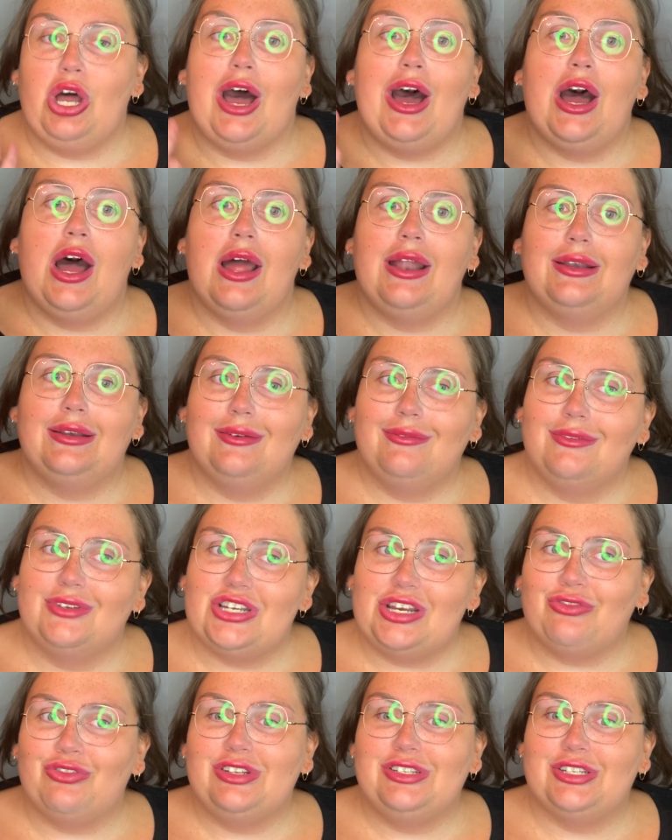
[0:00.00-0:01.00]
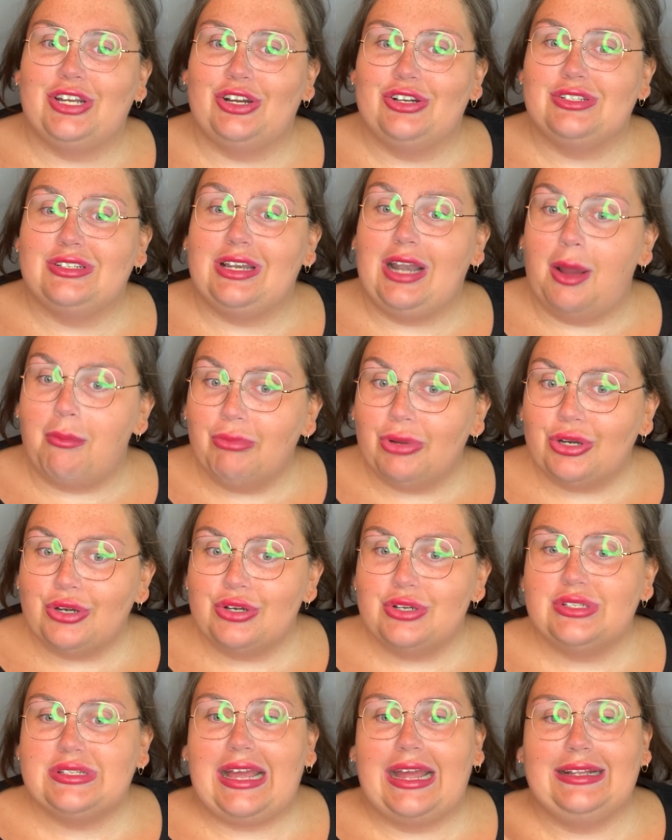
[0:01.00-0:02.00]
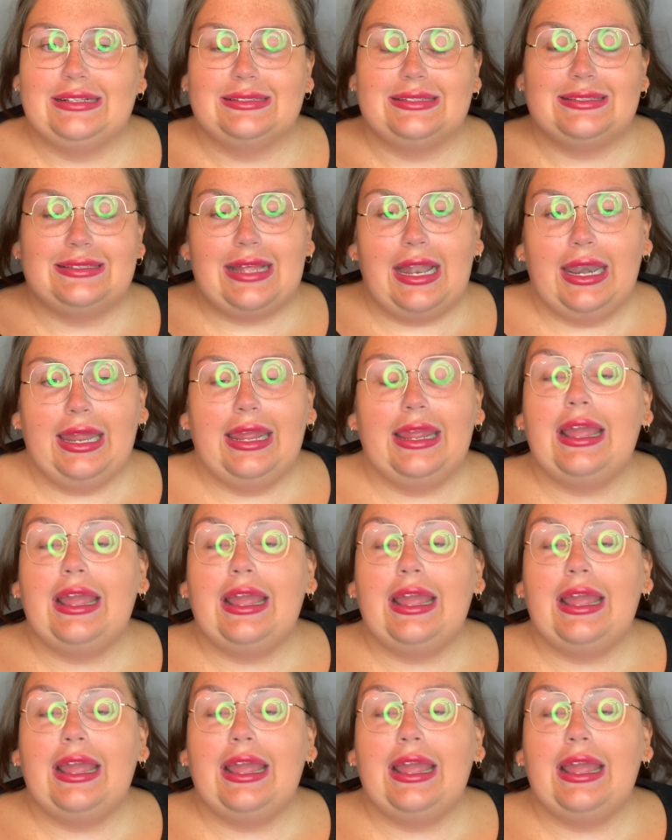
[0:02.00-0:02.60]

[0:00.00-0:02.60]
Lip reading: on Jeffree Star's numbers and selling.